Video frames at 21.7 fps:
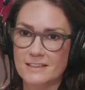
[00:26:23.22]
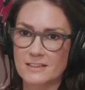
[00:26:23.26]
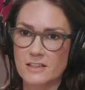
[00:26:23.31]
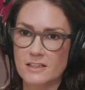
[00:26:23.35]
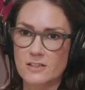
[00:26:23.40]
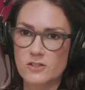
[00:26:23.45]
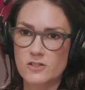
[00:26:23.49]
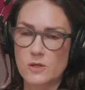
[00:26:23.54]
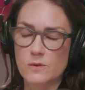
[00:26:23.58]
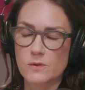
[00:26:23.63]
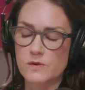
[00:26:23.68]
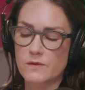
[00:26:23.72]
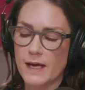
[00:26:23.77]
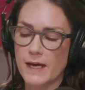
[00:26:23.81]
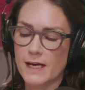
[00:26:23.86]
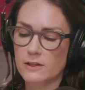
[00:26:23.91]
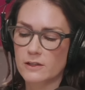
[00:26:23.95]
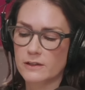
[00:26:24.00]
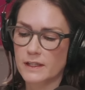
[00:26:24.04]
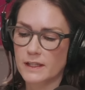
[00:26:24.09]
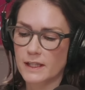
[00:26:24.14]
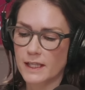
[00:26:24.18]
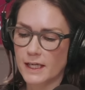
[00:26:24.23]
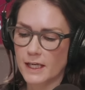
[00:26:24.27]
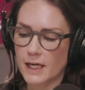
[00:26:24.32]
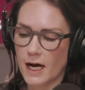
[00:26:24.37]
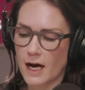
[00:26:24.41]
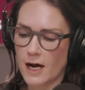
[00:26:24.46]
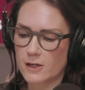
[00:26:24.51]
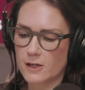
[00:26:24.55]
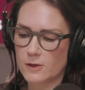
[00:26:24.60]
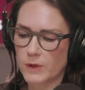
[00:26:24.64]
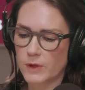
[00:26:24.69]
in terms of handling the
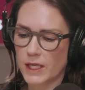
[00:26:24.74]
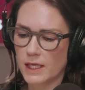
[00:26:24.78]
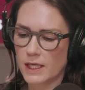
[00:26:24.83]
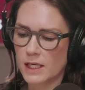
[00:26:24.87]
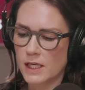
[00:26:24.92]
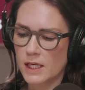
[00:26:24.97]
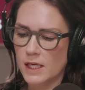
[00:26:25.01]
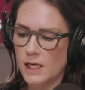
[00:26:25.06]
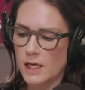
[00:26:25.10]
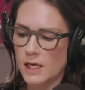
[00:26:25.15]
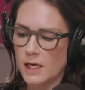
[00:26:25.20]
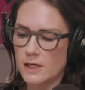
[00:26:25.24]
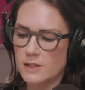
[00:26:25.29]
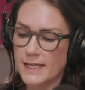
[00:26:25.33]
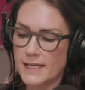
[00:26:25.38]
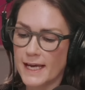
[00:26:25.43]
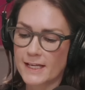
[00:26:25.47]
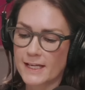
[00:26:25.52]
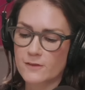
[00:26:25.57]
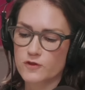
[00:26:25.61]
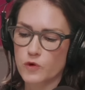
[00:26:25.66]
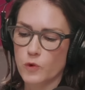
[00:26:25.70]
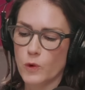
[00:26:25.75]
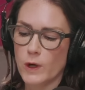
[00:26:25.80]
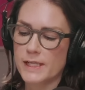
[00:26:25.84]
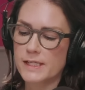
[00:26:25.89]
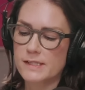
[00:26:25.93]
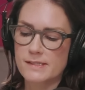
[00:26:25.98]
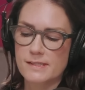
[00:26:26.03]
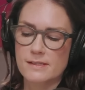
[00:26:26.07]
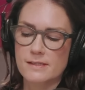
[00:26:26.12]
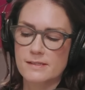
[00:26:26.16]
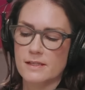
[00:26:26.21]
economy,
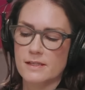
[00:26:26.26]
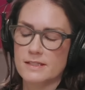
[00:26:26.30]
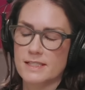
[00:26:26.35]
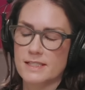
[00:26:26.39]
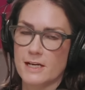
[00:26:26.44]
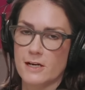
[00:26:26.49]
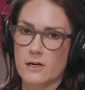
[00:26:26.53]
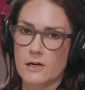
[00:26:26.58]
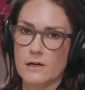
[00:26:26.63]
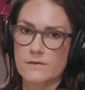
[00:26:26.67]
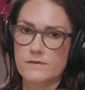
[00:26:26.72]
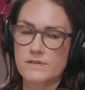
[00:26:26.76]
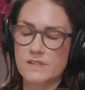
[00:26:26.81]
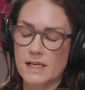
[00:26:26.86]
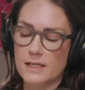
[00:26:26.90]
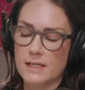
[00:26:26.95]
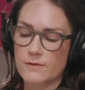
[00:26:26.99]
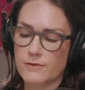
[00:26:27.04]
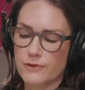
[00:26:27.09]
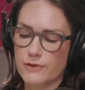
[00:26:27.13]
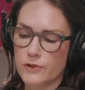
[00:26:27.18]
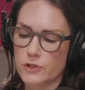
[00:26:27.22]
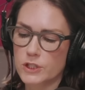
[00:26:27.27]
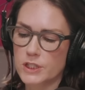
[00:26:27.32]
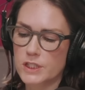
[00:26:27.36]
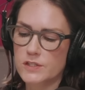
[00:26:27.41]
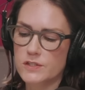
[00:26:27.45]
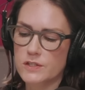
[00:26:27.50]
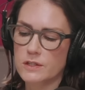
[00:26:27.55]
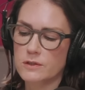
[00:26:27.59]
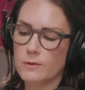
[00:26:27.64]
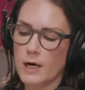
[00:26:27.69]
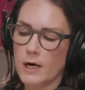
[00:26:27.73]
-26 on tariffs,
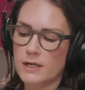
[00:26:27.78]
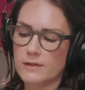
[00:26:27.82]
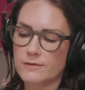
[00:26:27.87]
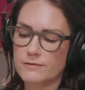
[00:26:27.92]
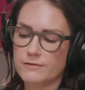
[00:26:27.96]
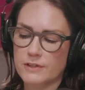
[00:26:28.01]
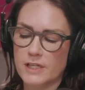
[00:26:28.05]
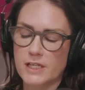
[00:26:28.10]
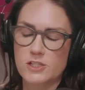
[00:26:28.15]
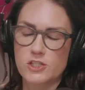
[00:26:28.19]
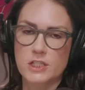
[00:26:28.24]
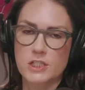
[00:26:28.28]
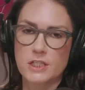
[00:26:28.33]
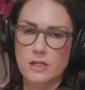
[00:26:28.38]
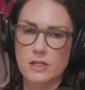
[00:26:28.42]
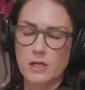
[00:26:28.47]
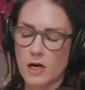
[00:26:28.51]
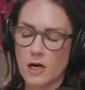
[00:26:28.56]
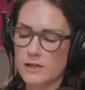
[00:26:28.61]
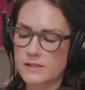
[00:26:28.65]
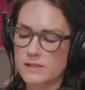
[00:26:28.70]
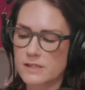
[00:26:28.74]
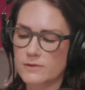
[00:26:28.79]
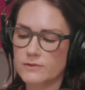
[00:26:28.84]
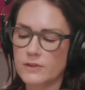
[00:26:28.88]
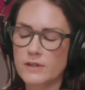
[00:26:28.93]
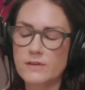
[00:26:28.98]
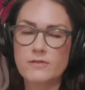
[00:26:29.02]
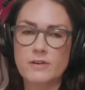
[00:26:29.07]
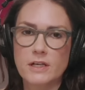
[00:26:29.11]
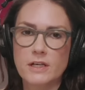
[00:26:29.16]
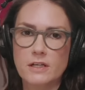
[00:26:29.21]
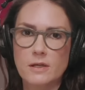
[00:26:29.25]
-32 on inflation and cost of
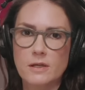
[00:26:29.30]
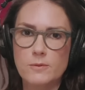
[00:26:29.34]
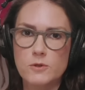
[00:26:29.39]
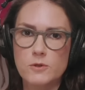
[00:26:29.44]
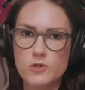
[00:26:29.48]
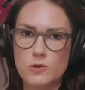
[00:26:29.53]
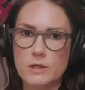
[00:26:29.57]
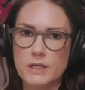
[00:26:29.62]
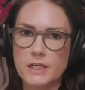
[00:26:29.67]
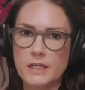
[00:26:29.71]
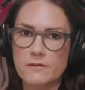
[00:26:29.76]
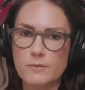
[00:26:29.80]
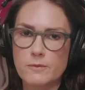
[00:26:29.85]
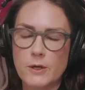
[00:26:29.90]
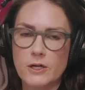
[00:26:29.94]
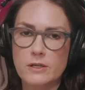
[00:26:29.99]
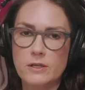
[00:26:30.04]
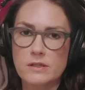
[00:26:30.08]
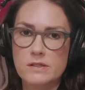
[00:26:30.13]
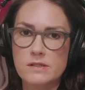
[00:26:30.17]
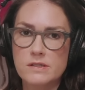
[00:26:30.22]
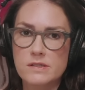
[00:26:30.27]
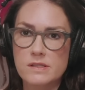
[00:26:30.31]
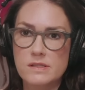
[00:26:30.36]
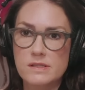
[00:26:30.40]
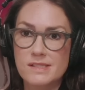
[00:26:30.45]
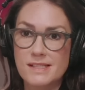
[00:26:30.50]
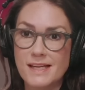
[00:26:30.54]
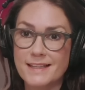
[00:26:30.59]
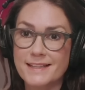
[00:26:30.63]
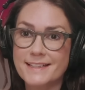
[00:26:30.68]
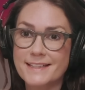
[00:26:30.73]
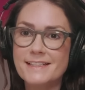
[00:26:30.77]
living. A majority of Americans
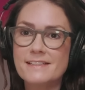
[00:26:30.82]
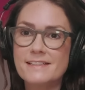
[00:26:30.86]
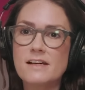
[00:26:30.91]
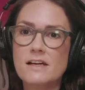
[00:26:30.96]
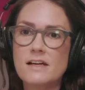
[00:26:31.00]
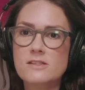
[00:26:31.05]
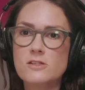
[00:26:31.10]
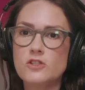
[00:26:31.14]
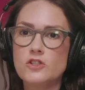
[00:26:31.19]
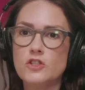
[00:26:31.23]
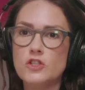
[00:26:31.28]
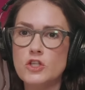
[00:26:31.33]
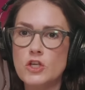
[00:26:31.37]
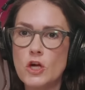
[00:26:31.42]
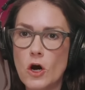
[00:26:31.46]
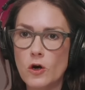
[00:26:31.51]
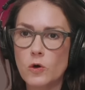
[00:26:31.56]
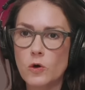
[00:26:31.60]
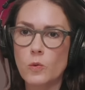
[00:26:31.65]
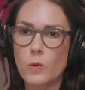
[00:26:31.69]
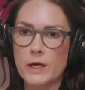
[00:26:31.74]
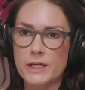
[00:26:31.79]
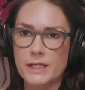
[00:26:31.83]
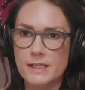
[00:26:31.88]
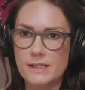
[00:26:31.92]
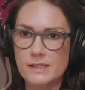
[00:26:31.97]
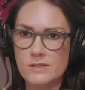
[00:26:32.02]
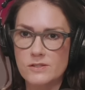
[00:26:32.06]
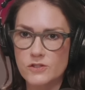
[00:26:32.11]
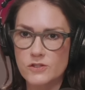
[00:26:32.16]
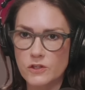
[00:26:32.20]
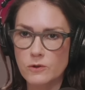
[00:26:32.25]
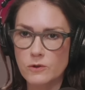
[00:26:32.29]
say that he doesn't know what
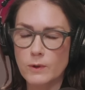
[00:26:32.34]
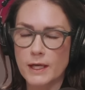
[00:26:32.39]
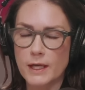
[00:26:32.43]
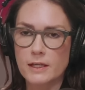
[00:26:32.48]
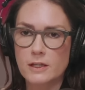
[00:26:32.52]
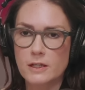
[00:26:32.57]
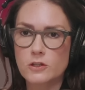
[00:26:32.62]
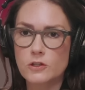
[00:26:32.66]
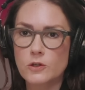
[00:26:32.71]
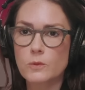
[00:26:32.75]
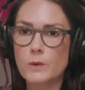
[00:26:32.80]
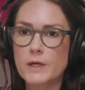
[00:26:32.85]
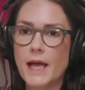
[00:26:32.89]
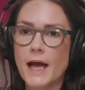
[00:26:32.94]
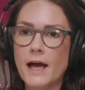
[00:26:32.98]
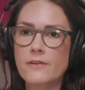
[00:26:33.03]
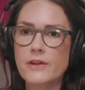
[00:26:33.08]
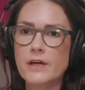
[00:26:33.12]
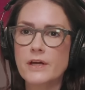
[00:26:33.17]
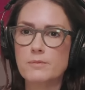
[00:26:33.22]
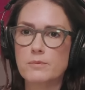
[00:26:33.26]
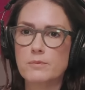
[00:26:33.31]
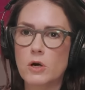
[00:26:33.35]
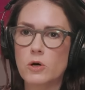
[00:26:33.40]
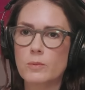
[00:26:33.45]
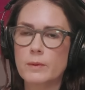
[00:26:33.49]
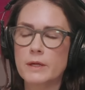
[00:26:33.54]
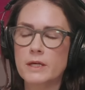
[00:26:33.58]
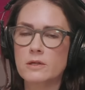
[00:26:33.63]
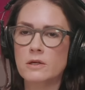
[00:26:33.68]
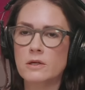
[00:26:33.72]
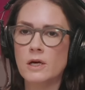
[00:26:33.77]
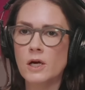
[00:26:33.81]
he's doing. We had that
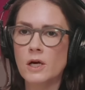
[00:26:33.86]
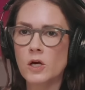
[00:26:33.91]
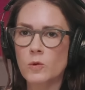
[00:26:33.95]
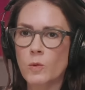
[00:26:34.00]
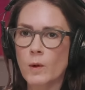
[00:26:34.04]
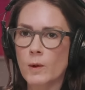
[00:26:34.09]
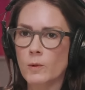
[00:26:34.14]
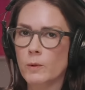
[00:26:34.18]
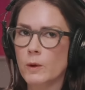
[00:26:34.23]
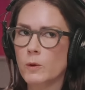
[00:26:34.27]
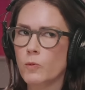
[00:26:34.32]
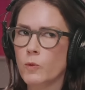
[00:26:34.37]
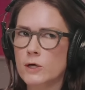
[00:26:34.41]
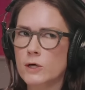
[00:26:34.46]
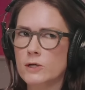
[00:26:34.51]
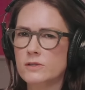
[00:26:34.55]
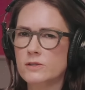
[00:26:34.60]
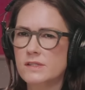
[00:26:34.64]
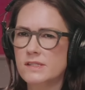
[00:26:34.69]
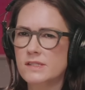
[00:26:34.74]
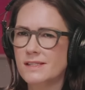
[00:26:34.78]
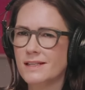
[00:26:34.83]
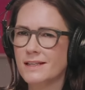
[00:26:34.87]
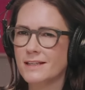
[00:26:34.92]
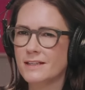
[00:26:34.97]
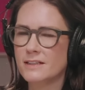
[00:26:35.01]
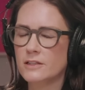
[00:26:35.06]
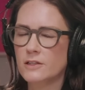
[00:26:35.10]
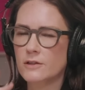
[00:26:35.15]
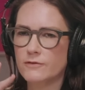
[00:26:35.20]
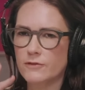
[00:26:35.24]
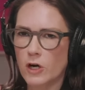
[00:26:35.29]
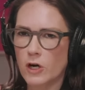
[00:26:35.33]
moment where we weren't seeing
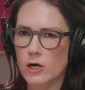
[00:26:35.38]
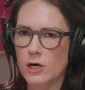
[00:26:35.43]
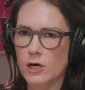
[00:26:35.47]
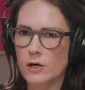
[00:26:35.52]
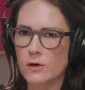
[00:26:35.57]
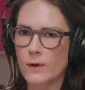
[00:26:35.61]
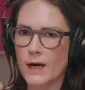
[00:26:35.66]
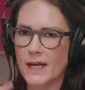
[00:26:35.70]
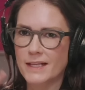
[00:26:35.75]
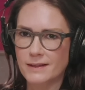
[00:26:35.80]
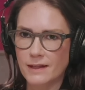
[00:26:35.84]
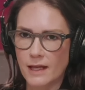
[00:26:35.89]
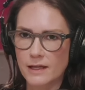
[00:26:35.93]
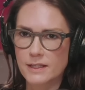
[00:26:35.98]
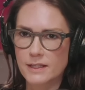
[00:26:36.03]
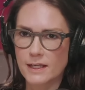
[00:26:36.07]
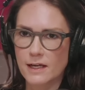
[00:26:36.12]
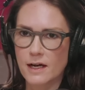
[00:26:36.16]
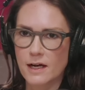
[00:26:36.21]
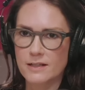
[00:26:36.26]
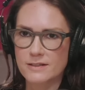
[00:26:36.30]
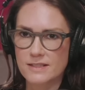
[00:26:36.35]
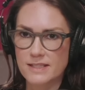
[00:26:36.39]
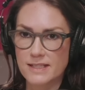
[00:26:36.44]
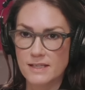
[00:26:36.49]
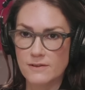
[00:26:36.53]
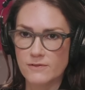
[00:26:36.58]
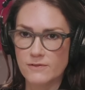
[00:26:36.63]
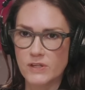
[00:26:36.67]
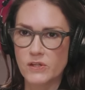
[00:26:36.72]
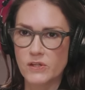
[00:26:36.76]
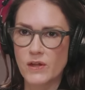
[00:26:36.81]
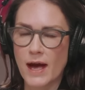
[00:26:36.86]
Navarro and Lutnick on
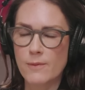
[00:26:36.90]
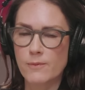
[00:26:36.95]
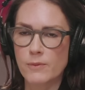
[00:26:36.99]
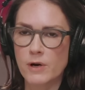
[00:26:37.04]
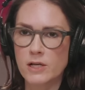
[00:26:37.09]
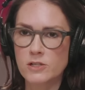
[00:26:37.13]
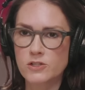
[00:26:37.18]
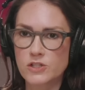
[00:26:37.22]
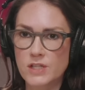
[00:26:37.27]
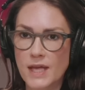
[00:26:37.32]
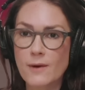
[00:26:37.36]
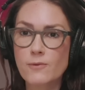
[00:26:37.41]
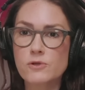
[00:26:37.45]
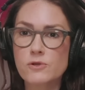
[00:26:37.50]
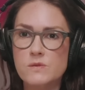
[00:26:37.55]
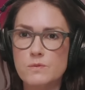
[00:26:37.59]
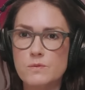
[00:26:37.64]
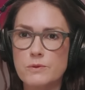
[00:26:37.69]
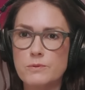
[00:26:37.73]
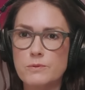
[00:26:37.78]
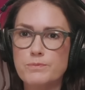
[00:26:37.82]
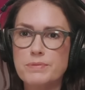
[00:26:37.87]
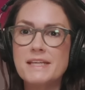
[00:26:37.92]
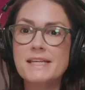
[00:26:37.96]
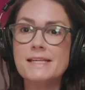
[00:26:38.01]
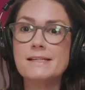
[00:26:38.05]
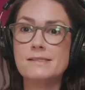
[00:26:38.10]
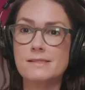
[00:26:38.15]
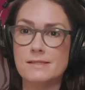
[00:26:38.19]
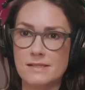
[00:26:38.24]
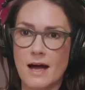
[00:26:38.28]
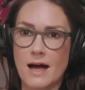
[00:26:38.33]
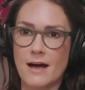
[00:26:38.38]
TV that much. That was
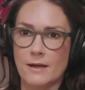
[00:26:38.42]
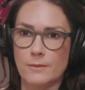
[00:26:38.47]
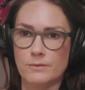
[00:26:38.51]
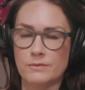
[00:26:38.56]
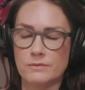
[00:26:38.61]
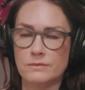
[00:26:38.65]
peacetime.